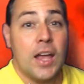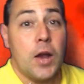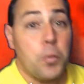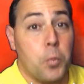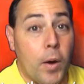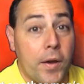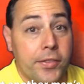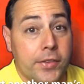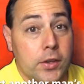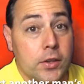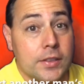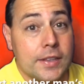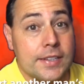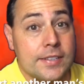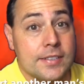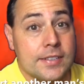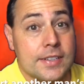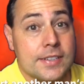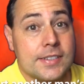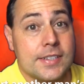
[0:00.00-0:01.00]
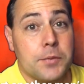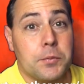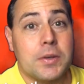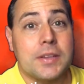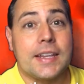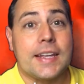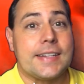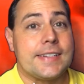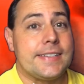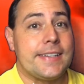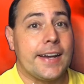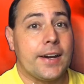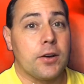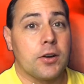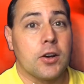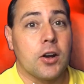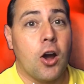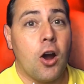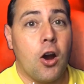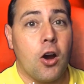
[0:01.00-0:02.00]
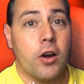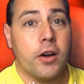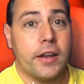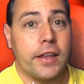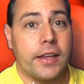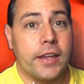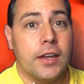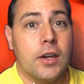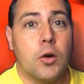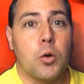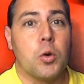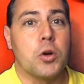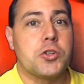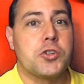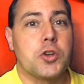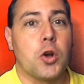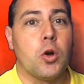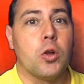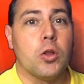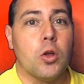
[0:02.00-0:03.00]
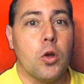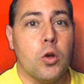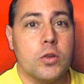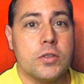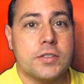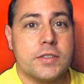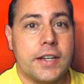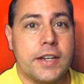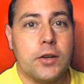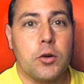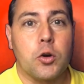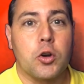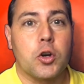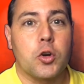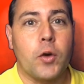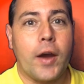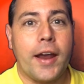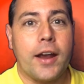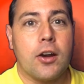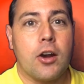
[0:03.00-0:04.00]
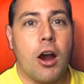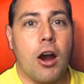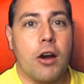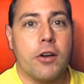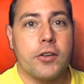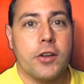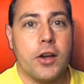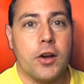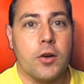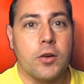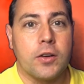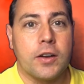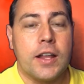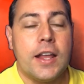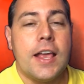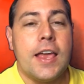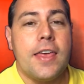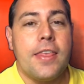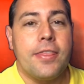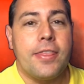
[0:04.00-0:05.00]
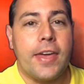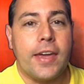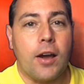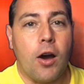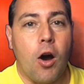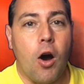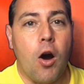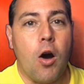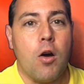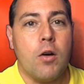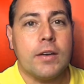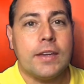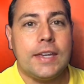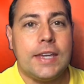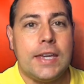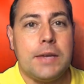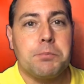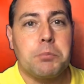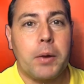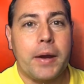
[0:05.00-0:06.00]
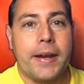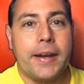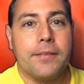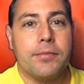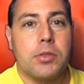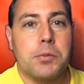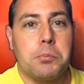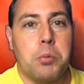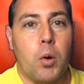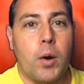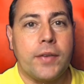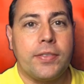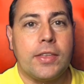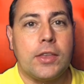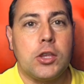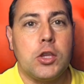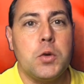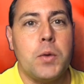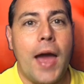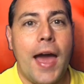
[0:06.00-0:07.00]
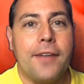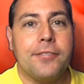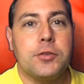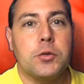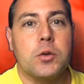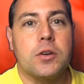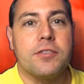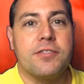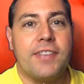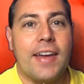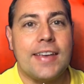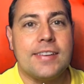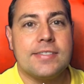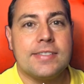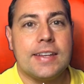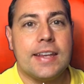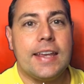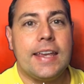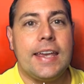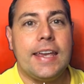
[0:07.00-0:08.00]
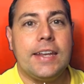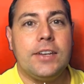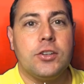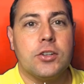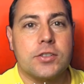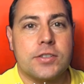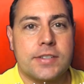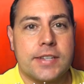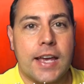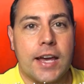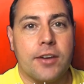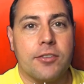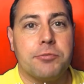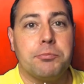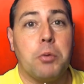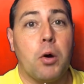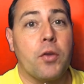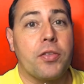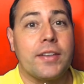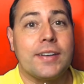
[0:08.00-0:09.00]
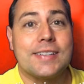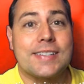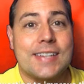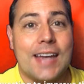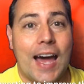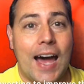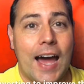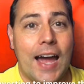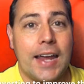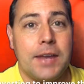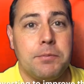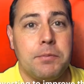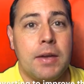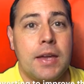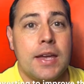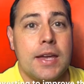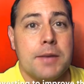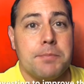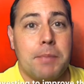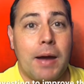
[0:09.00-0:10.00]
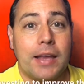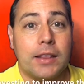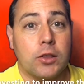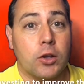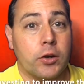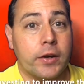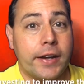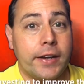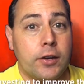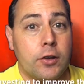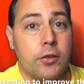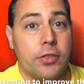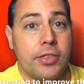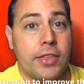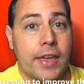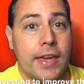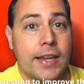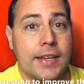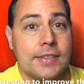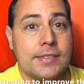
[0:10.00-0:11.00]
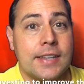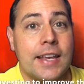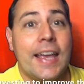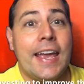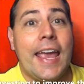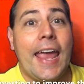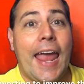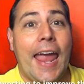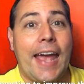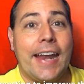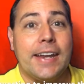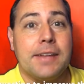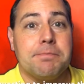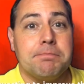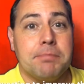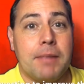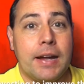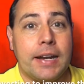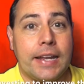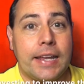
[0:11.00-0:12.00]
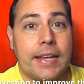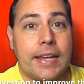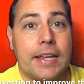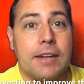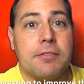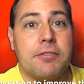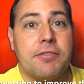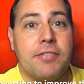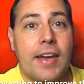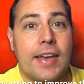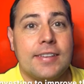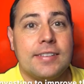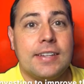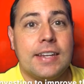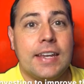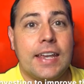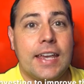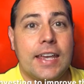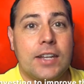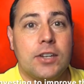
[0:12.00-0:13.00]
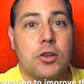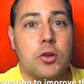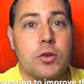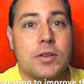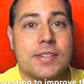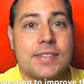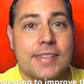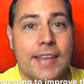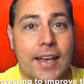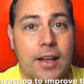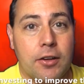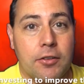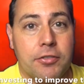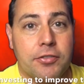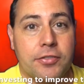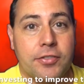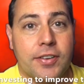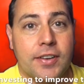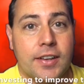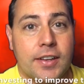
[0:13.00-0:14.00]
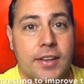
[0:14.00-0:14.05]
Whether you listen to someone like Darren Hardy or Joel Osteen or Grant Cardone, they all keep bringing up the point that you have to invest in yourself, both in time by learning new things and in money, investing in yourself.